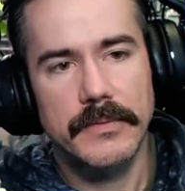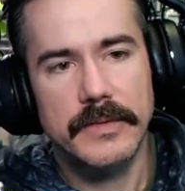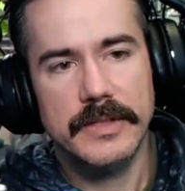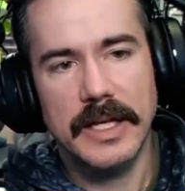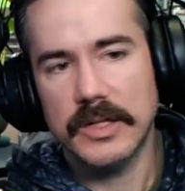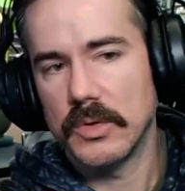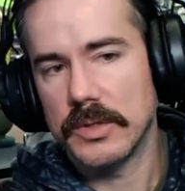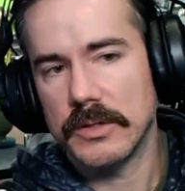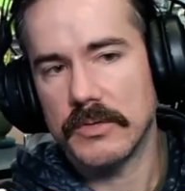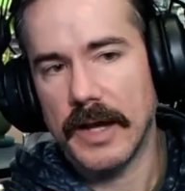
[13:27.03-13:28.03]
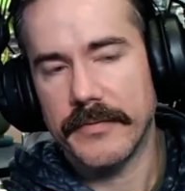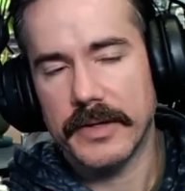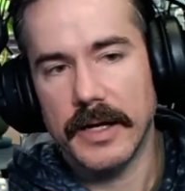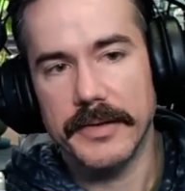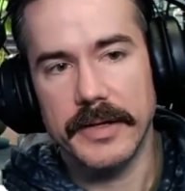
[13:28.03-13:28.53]
It's got a cool little
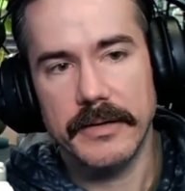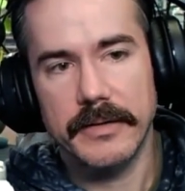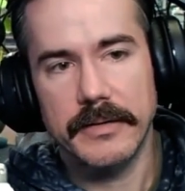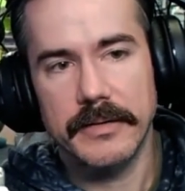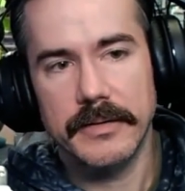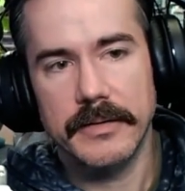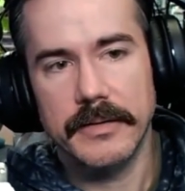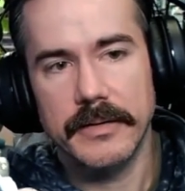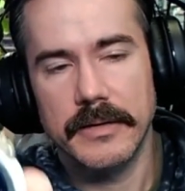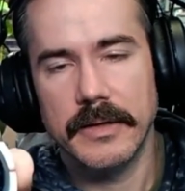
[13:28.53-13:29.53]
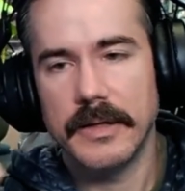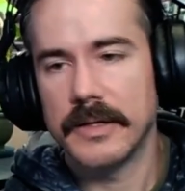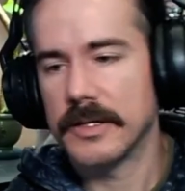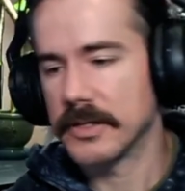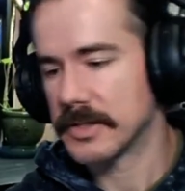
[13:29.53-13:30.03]
graphic on there.
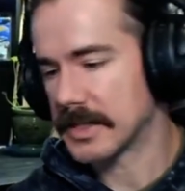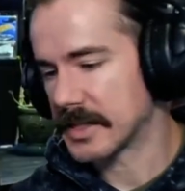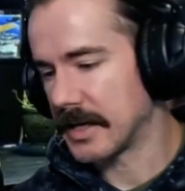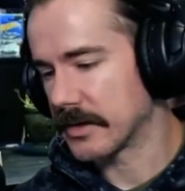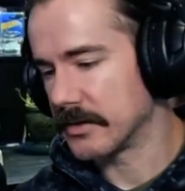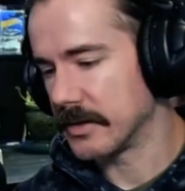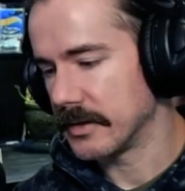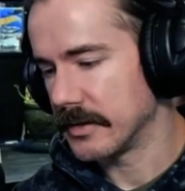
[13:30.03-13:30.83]
So that's kind of cool.